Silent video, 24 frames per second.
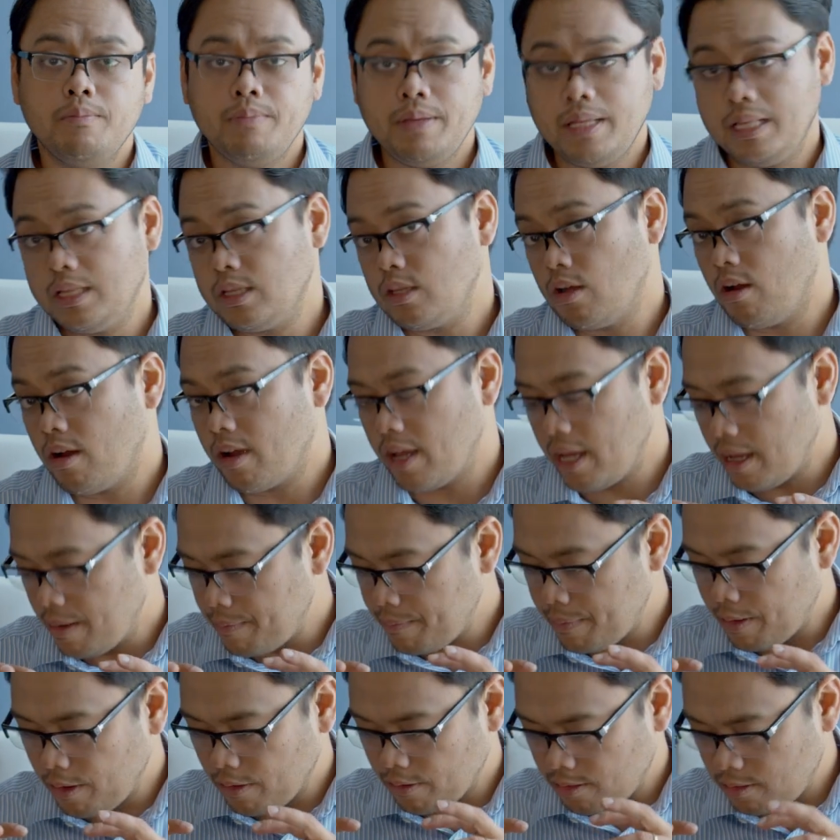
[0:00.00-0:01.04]
be talking
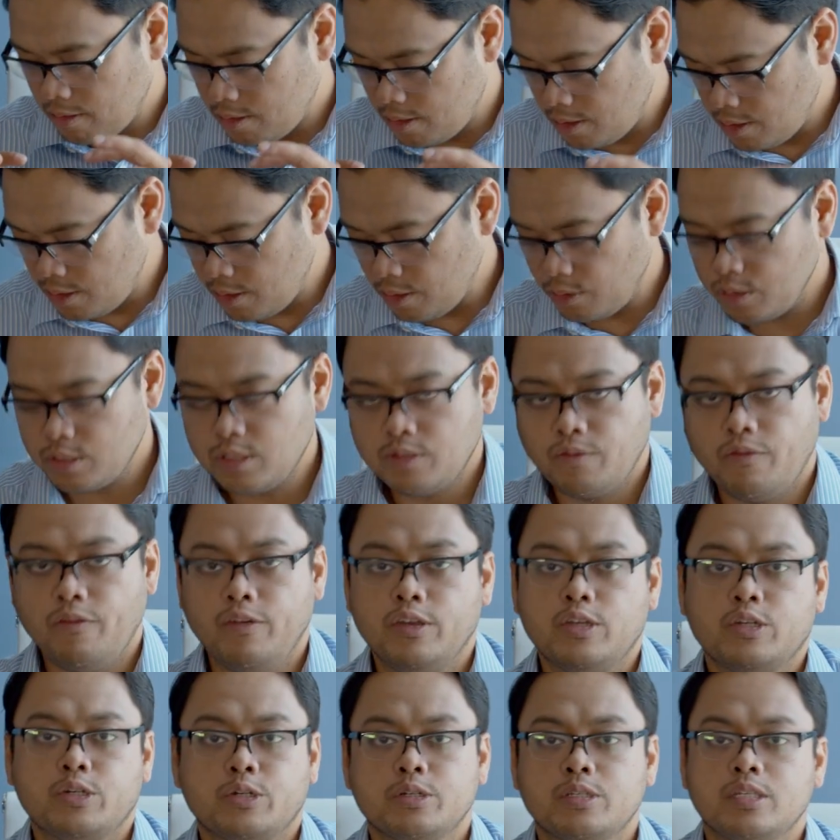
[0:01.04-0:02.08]
about those
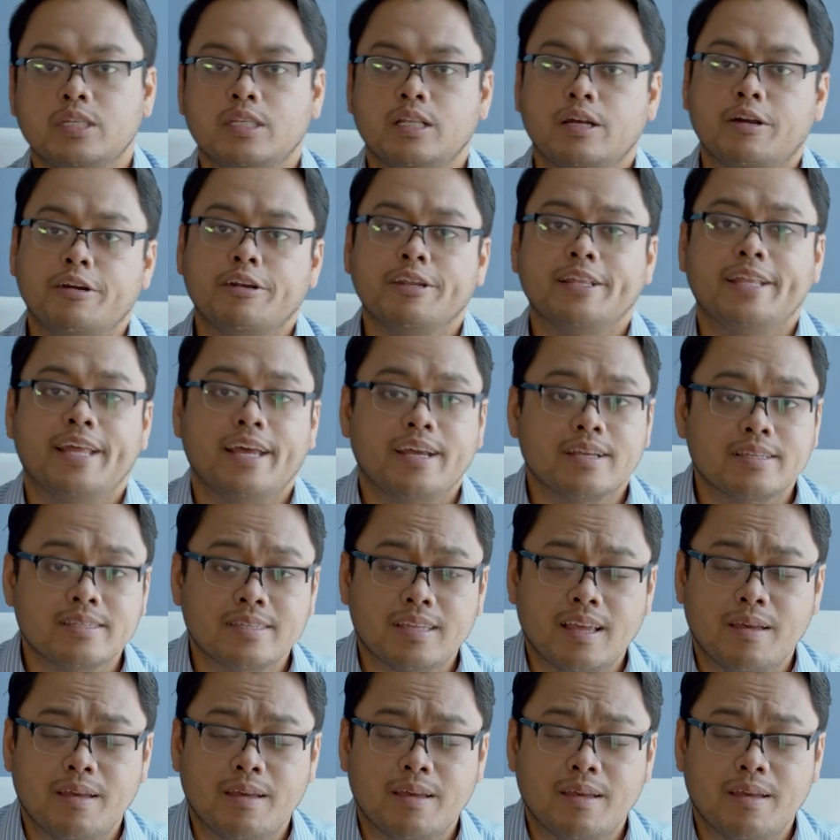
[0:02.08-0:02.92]
features in our next